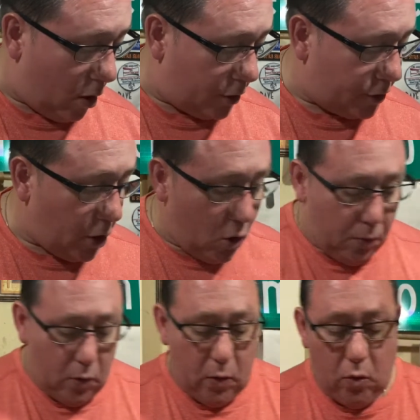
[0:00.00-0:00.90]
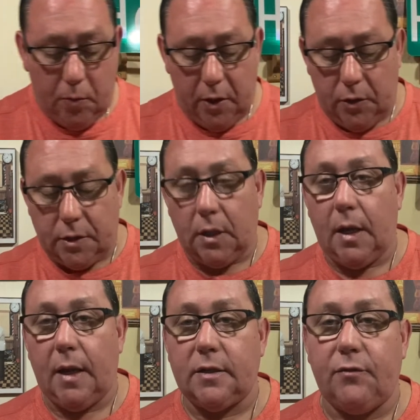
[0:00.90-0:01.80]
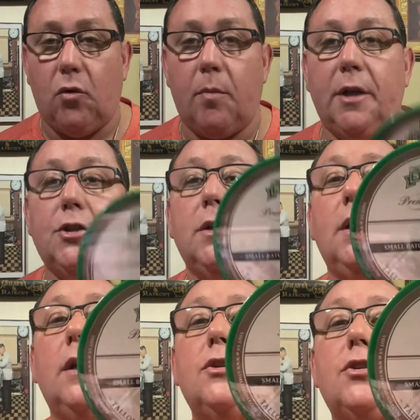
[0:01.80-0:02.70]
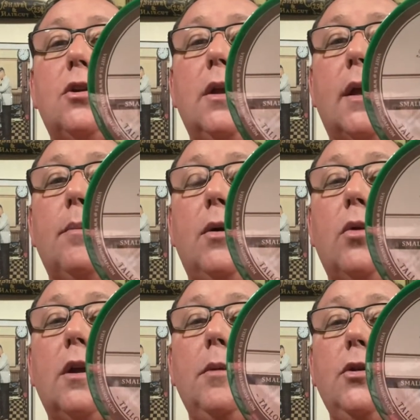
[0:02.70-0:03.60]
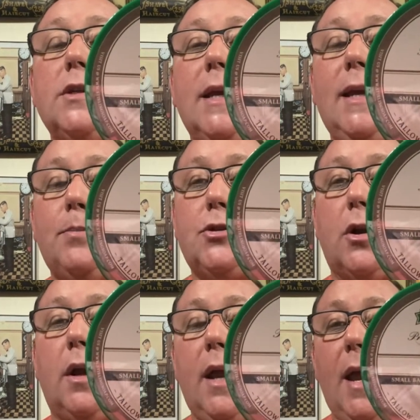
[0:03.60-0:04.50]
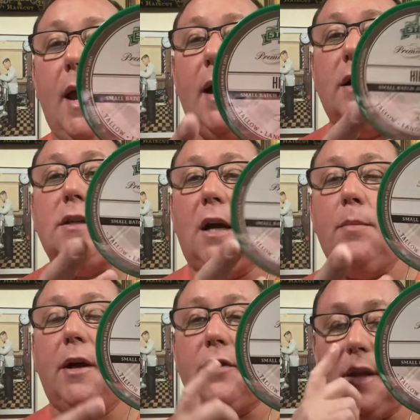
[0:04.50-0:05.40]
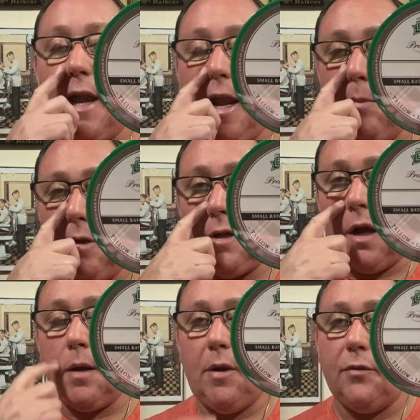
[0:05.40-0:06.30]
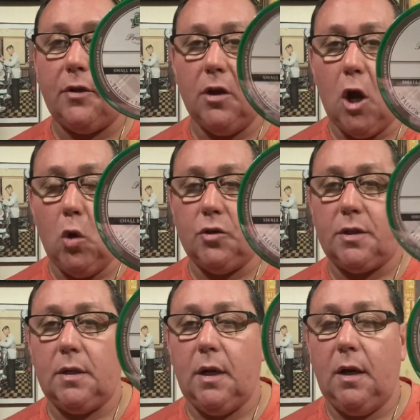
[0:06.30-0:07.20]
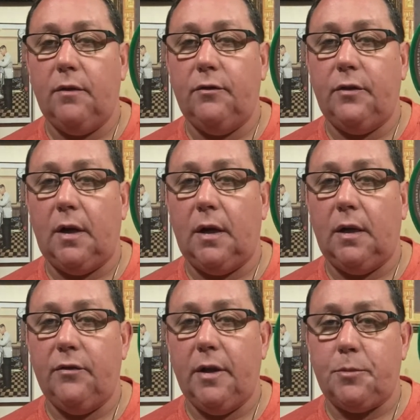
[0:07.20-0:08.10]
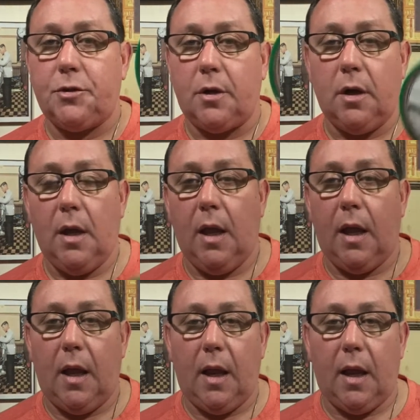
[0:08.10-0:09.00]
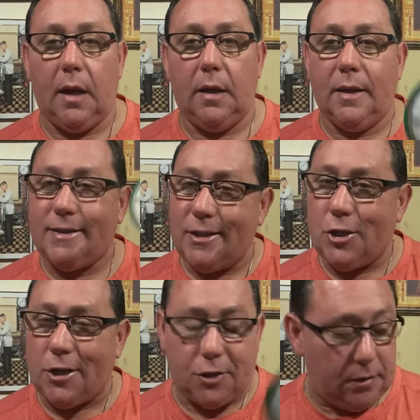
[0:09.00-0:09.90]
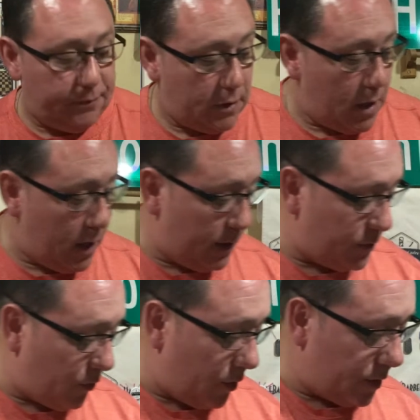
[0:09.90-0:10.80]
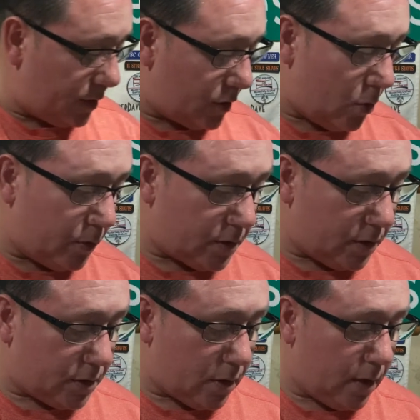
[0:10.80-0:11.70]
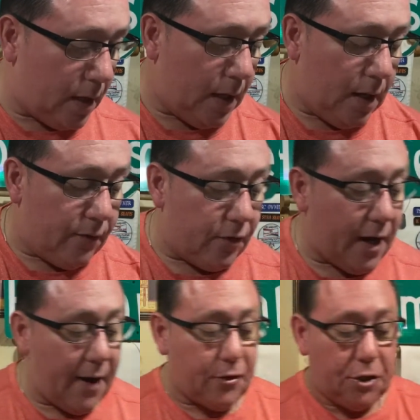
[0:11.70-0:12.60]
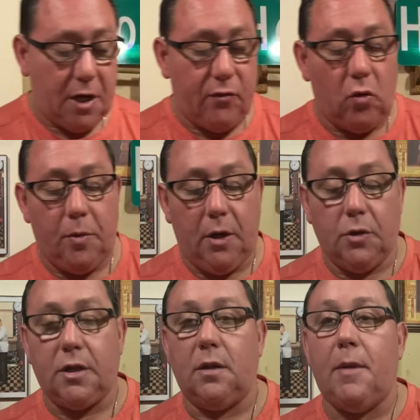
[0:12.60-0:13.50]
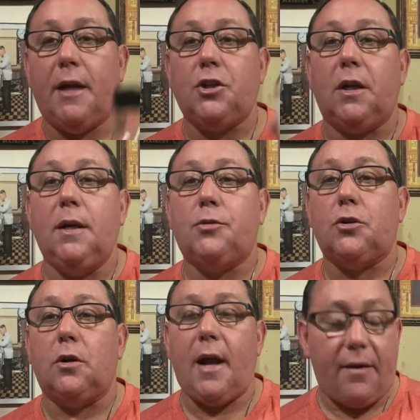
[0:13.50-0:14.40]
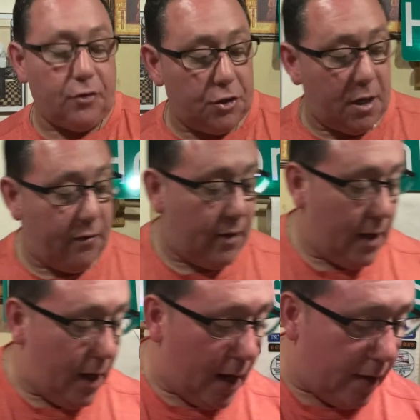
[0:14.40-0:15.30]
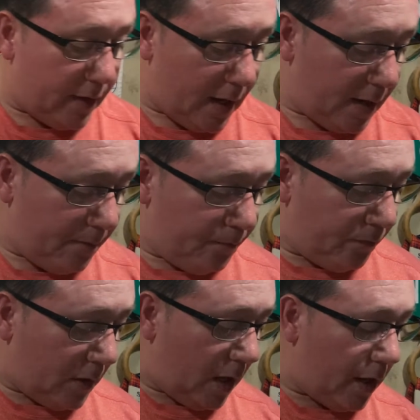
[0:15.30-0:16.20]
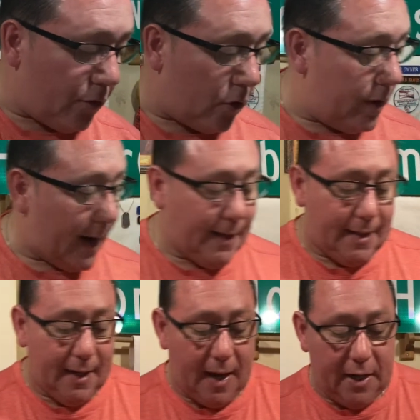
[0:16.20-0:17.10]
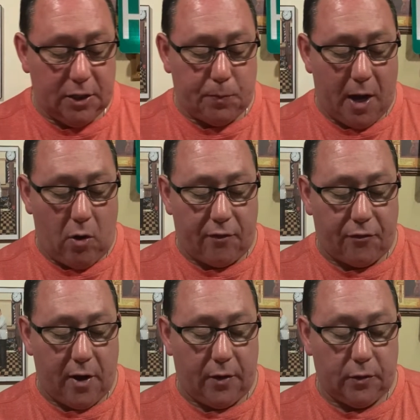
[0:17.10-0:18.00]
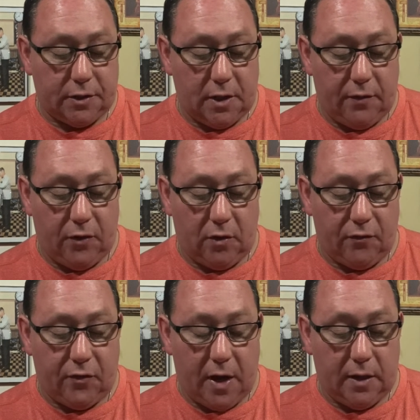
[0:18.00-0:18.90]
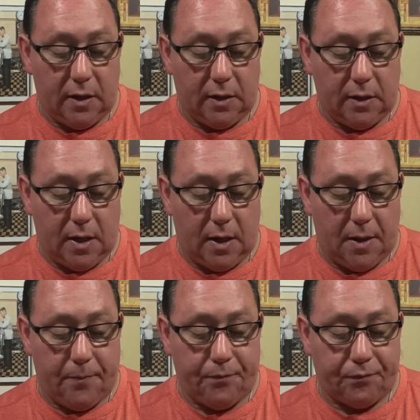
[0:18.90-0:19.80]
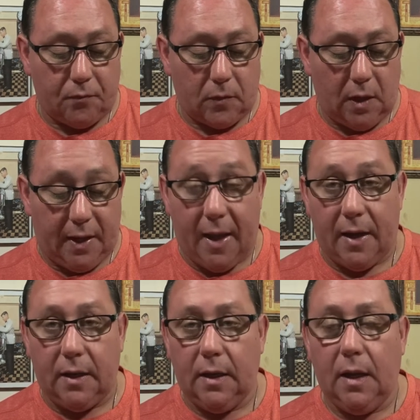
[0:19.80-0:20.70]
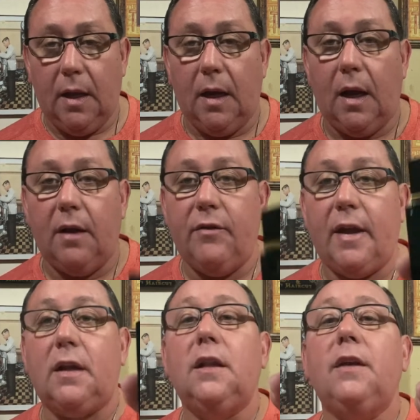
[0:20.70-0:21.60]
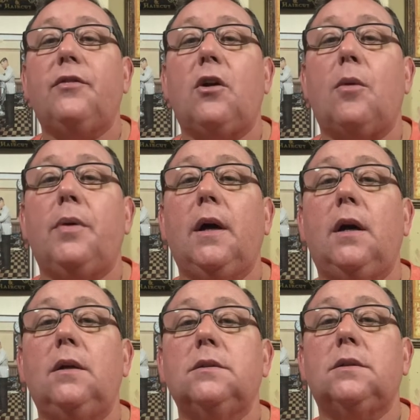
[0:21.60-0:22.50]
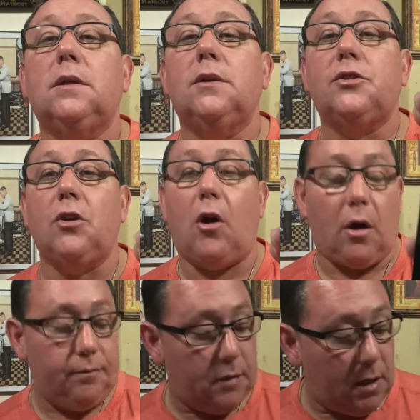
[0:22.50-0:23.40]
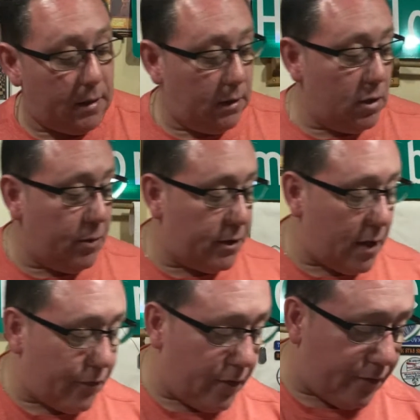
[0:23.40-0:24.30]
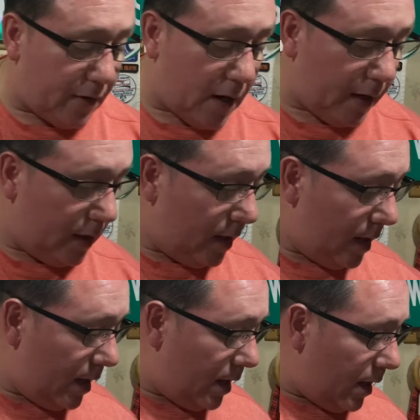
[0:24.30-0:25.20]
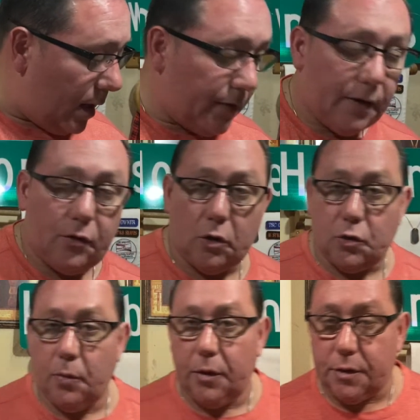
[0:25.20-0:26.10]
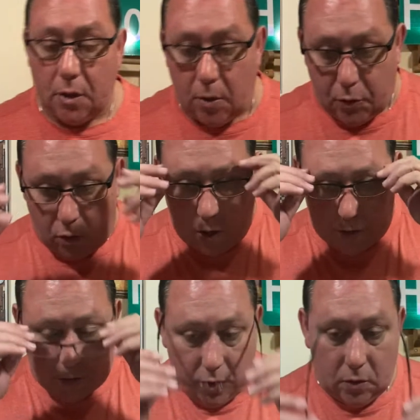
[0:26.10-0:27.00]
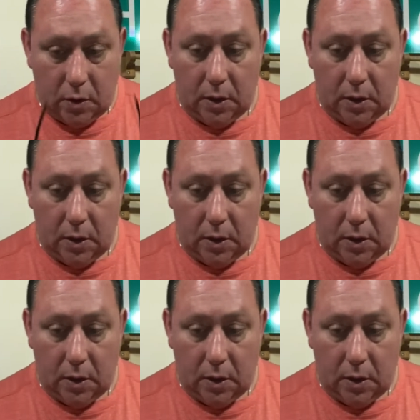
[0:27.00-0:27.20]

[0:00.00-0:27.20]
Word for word: soap, we will be using, as aforementioned, Stirling, but we're going to be using Hipster. And I talk about the name and talk about the notes of Hipster and a suggestion as far as this soap is concerned. For the aftershave, we'll be using the matching Hipster aftershave, and then another 1980s power fragrance that, if you can find it, get it. Van Cleef & Arpels Sar. A little bit tougher to find. And then, of course, we'll be using our Proraso